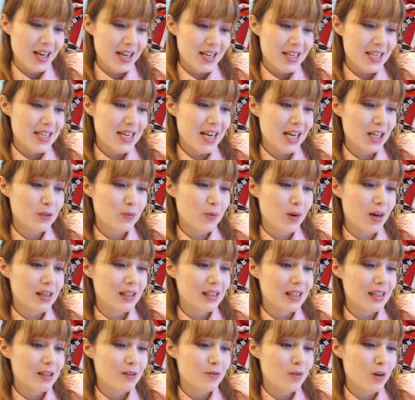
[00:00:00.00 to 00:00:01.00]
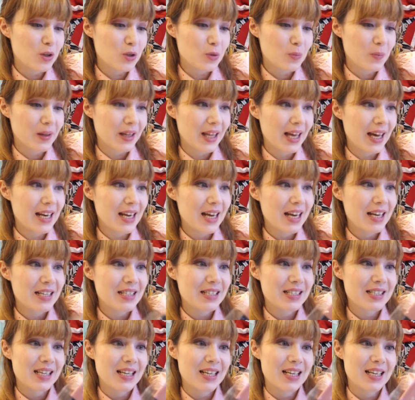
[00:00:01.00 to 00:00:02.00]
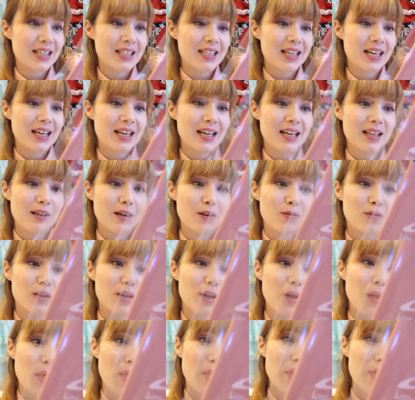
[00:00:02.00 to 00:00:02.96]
Next one, Little Rose Planet. They have another